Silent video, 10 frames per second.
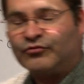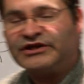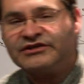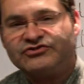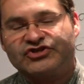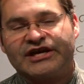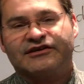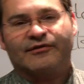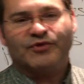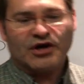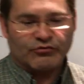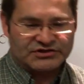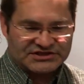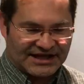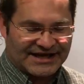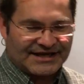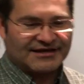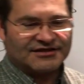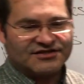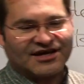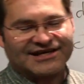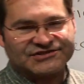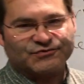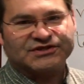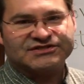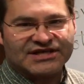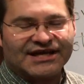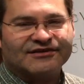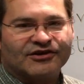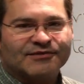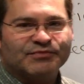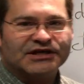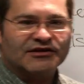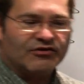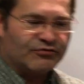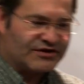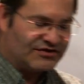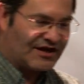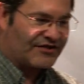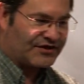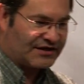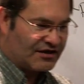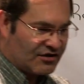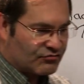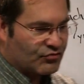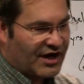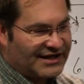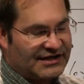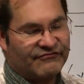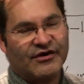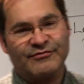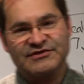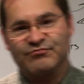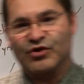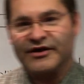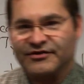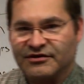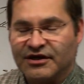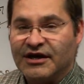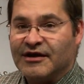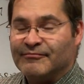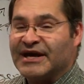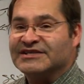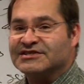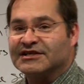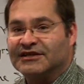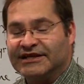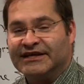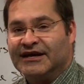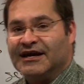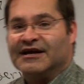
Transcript: When Jacob was laying in the dust with his head on a pillow with nothing, running from his brother, basically